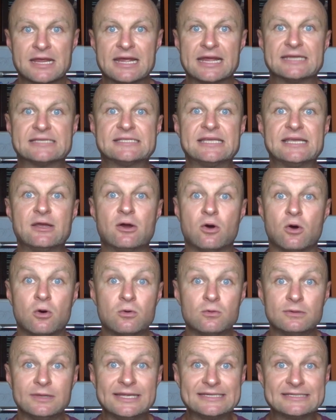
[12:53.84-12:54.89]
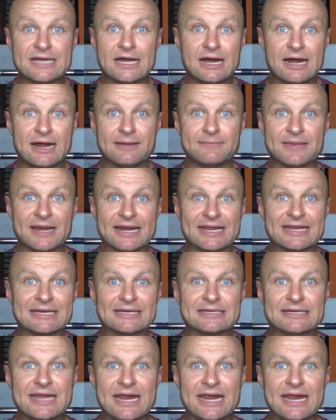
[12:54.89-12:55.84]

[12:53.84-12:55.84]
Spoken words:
It's the only time that I can